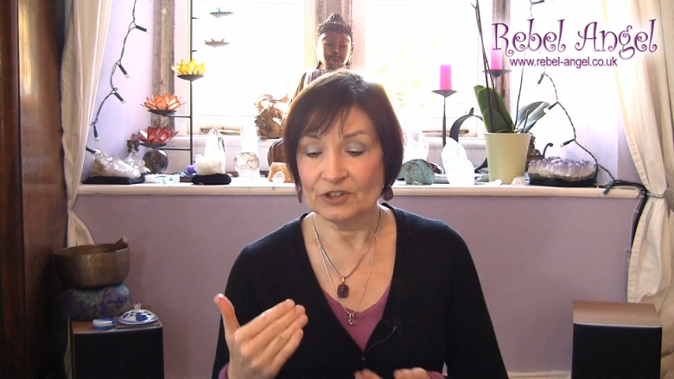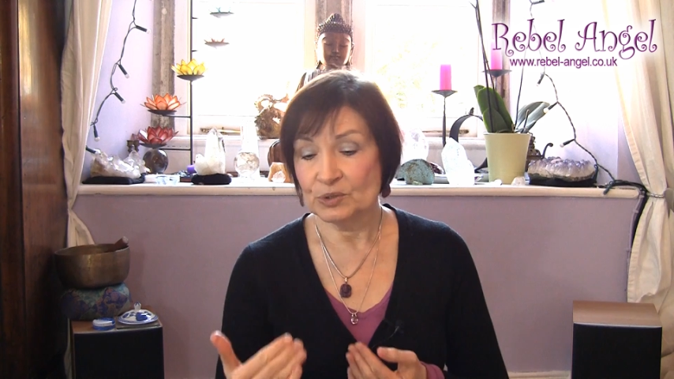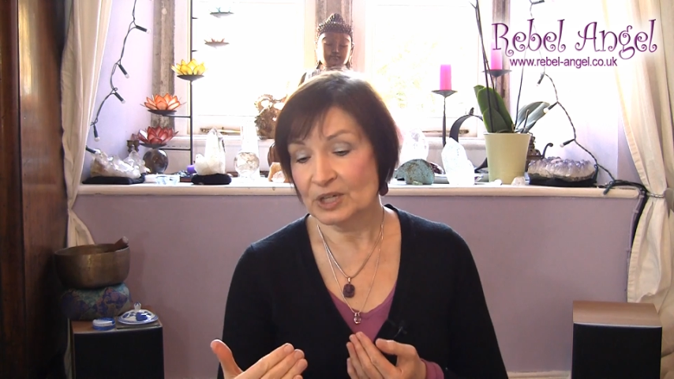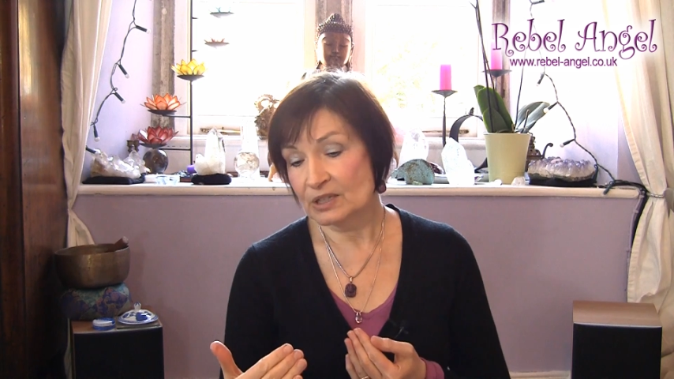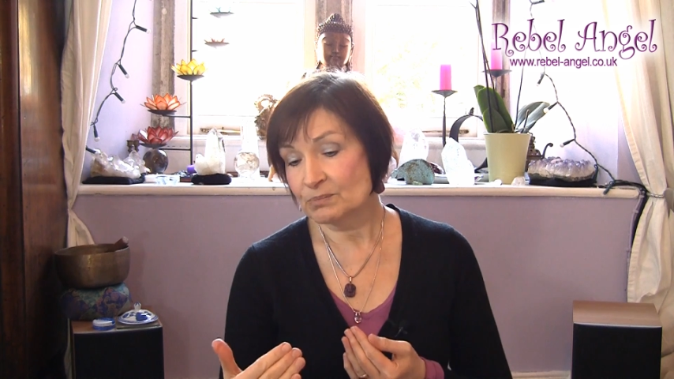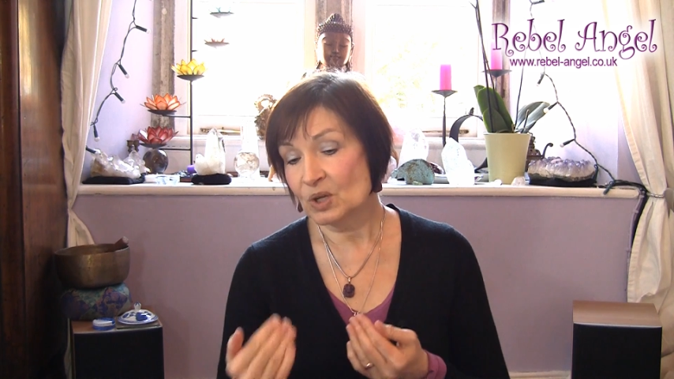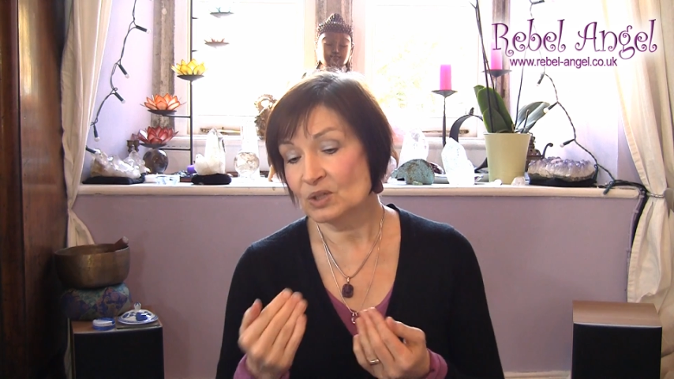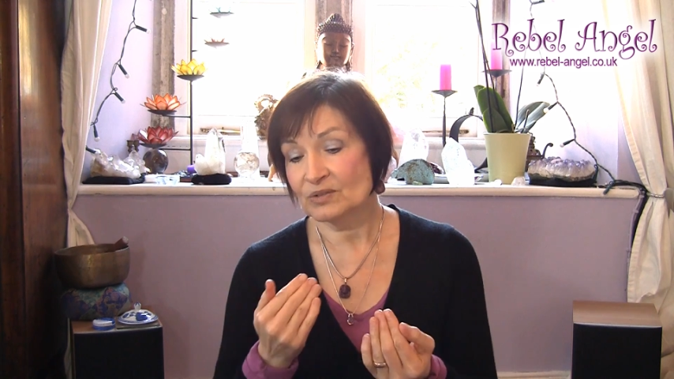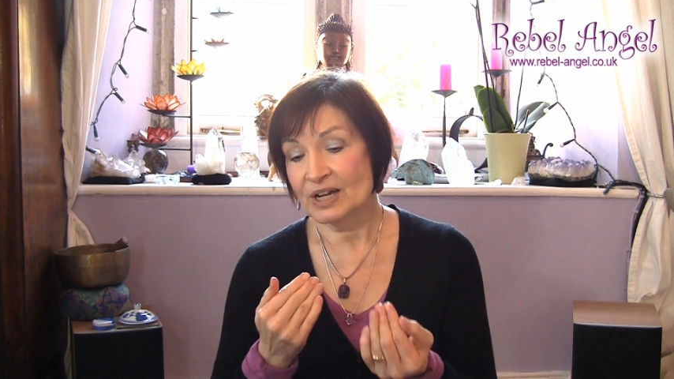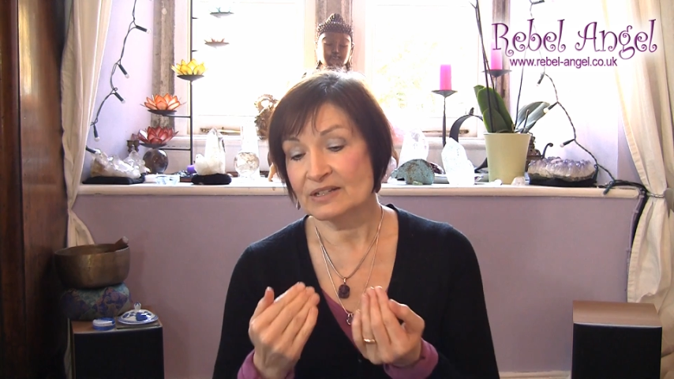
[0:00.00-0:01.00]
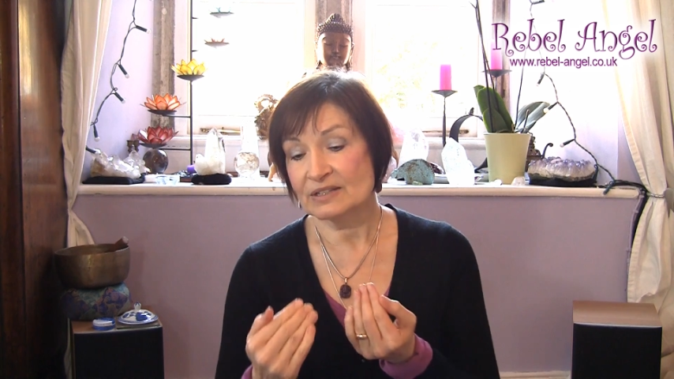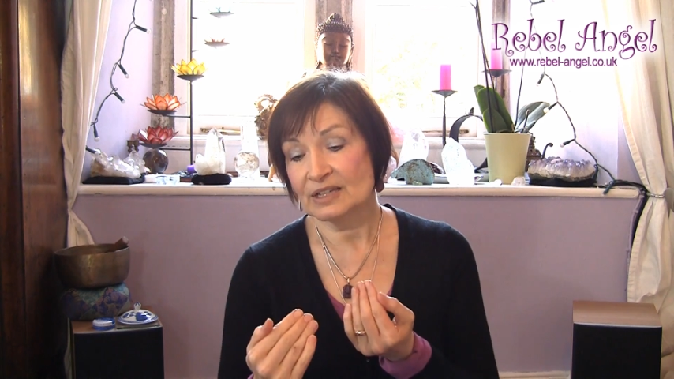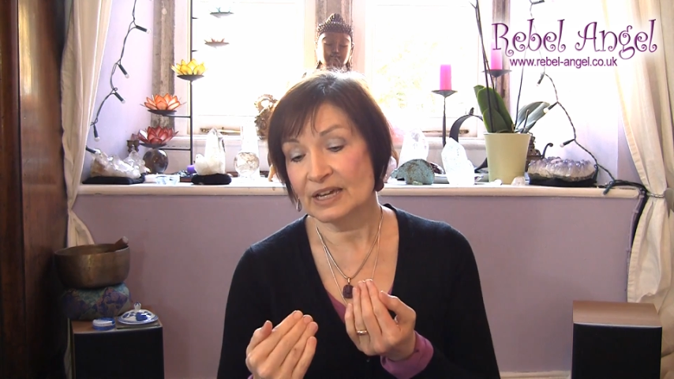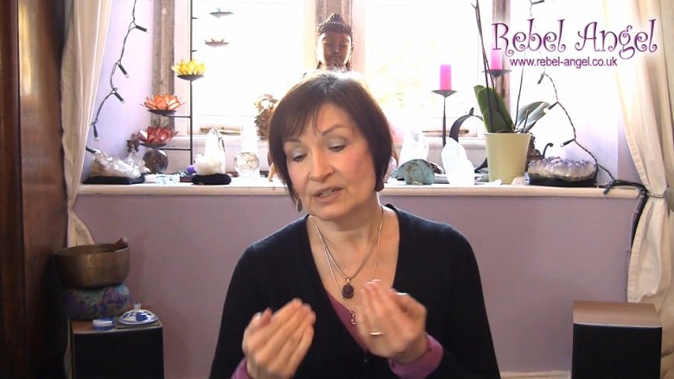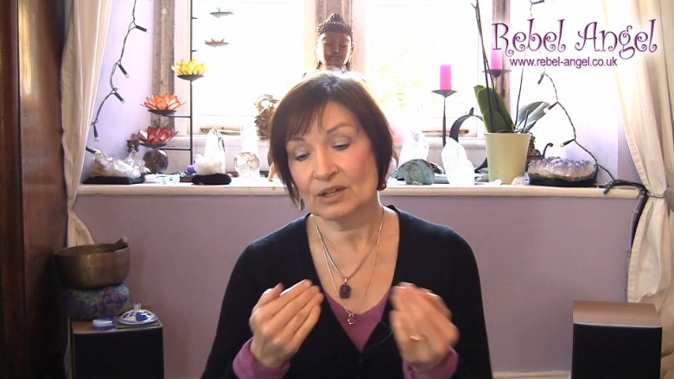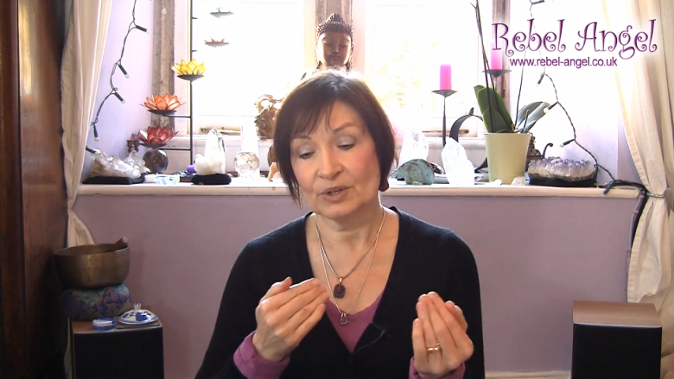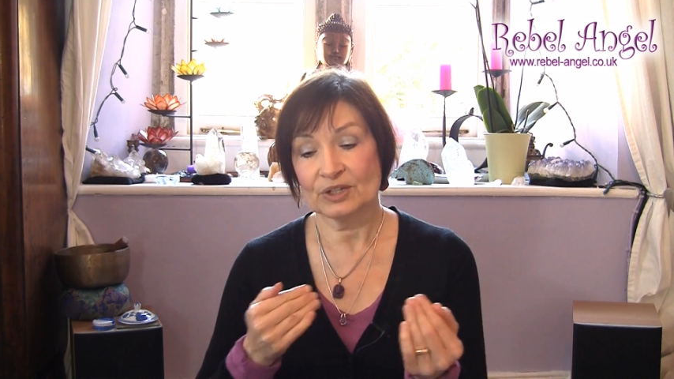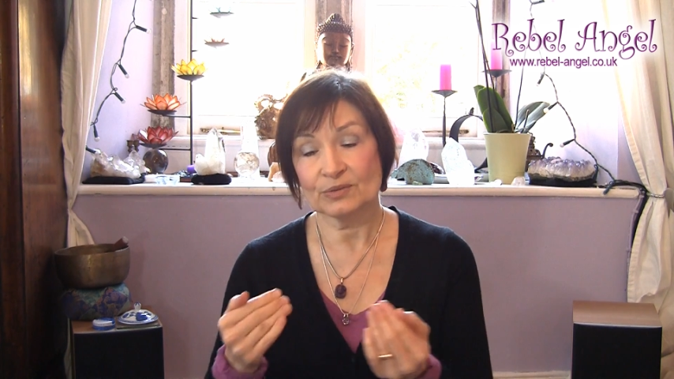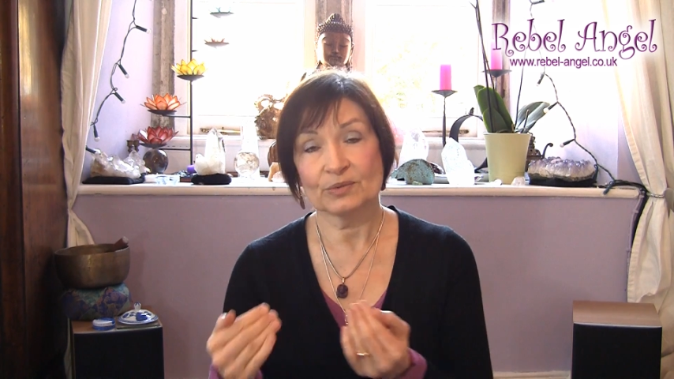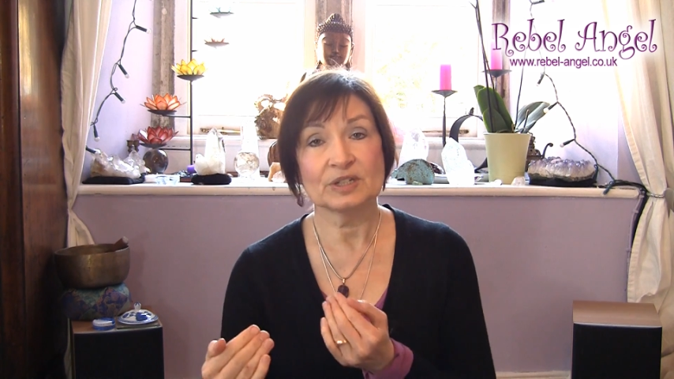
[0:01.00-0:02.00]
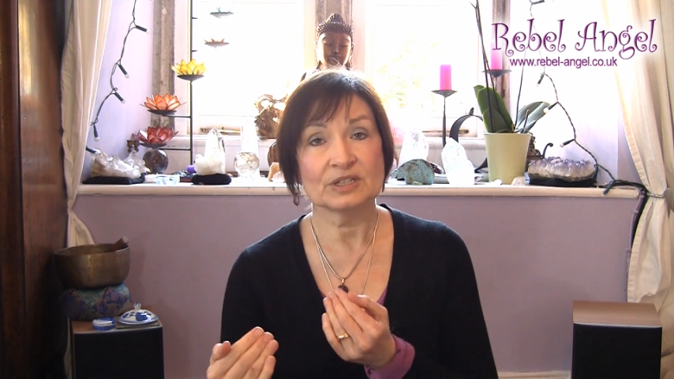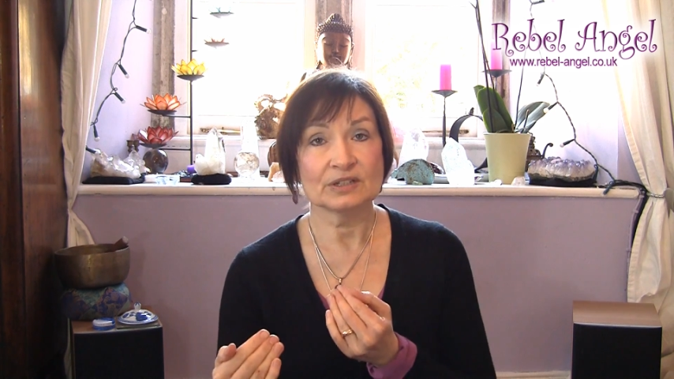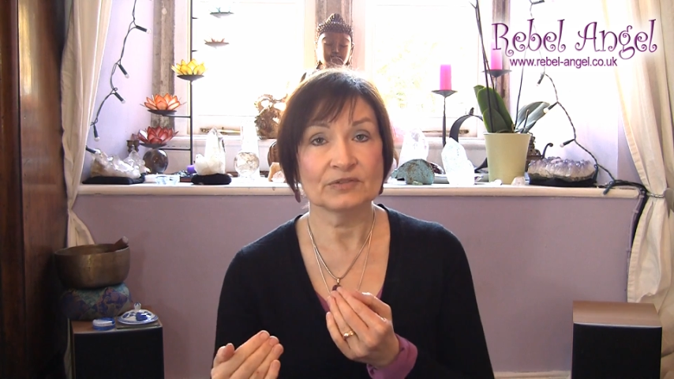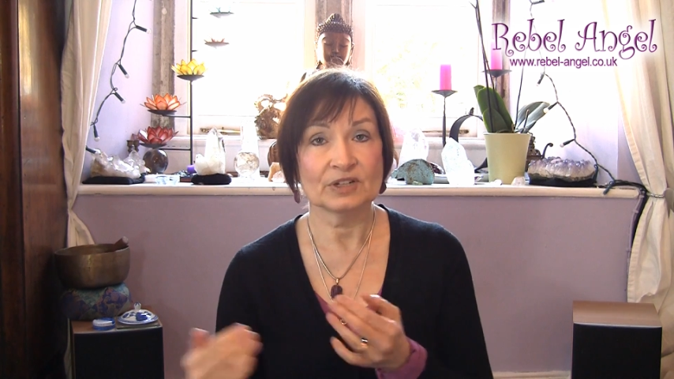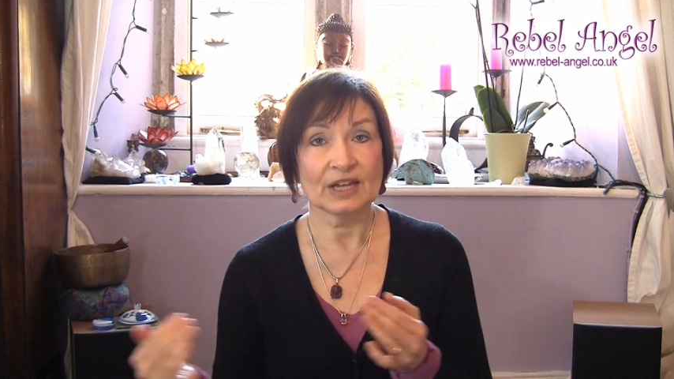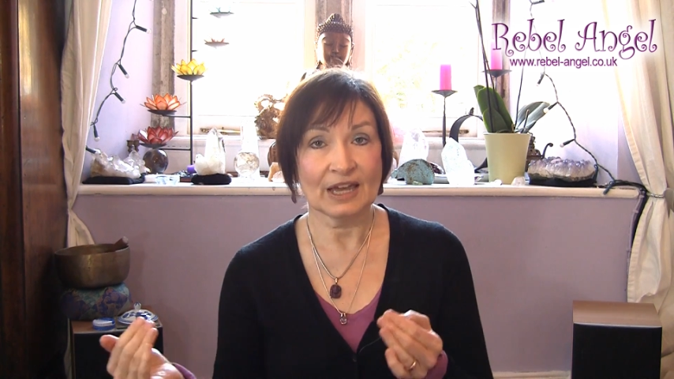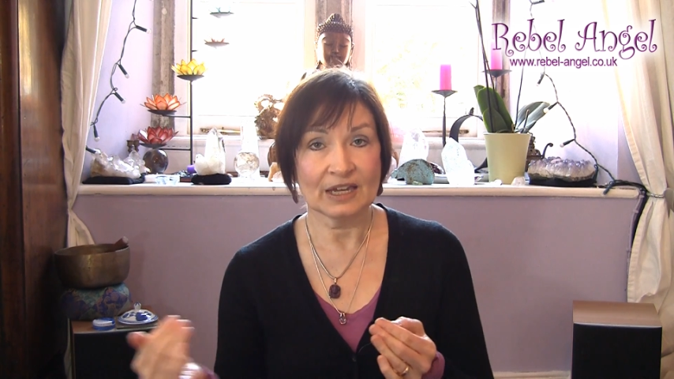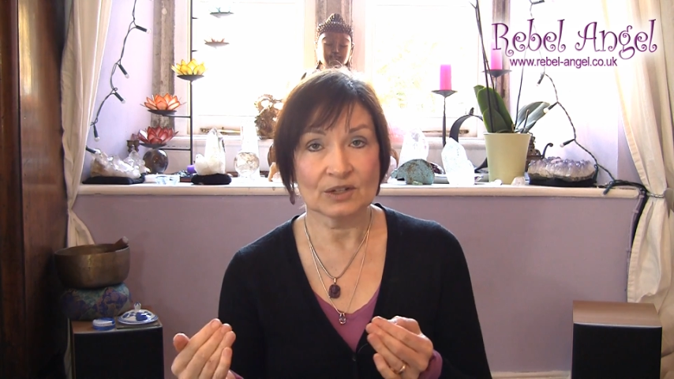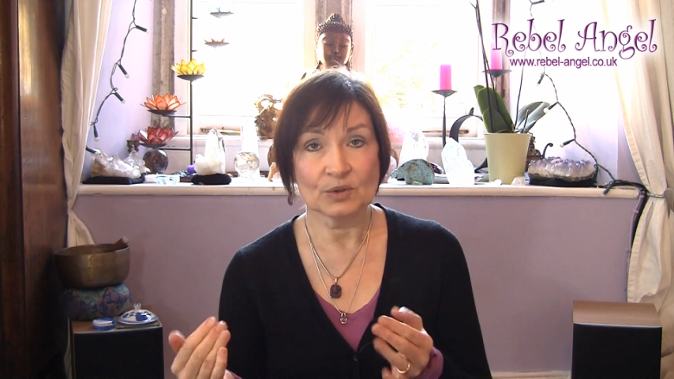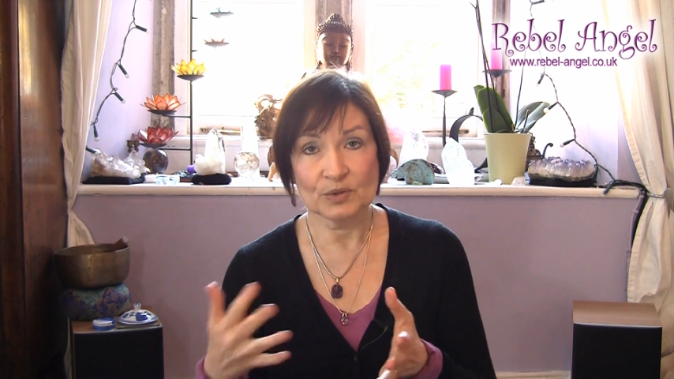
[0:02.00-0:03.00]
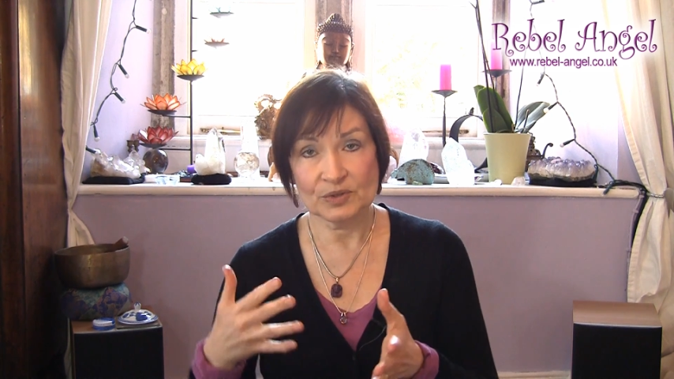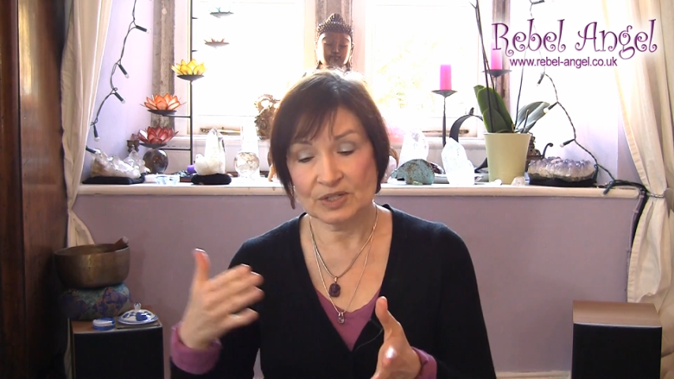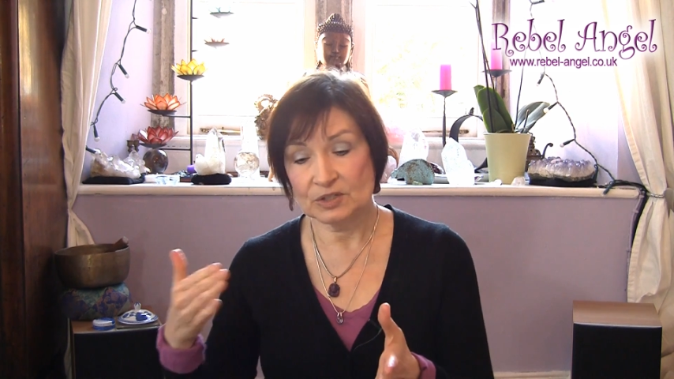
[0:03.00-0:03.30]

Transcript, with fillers: you get polarized light going through it at different angles,